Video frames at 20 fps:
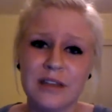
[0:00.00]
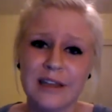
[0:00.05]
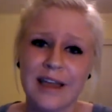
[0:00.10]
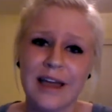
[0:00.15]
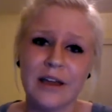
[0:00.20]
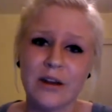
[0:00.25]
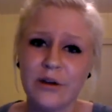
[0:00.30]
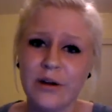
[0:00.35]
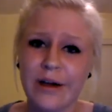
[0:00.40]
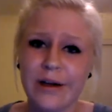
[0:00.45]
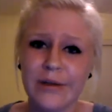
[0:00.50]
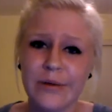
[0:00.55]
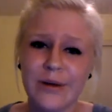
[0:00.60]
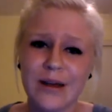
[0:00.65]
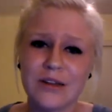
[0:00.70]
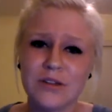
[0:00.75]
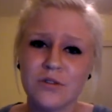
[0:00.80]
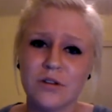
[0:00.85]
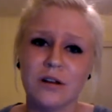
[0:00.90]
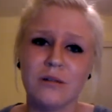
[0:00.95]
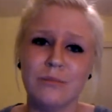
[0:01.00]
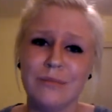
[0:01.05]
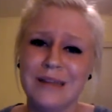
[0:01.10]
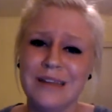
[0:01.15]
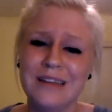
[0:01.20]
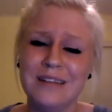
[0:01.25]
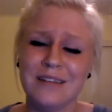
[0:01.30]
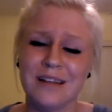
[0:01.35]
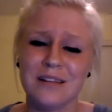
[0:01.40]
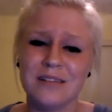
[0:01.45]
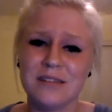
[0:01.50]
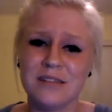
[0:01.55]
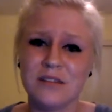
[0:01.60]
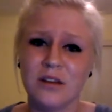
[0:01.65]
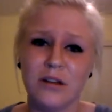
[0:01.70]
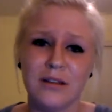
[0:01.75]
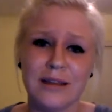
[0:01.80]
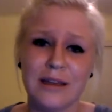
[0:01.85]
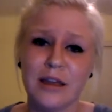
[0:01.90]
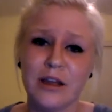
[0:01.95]
Like, I know how you act around me, and that's
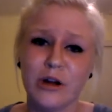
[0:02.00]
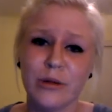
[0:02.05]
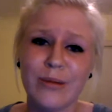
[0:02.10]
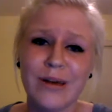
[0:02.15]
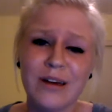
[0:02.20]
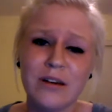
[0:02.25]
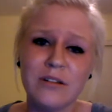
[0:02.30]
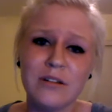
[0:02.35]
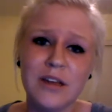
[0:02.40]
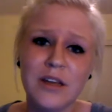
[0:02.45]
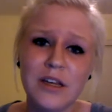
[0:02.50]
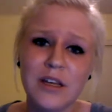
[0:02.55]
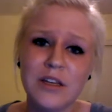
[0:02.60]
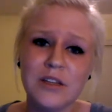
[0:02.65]
all I care about.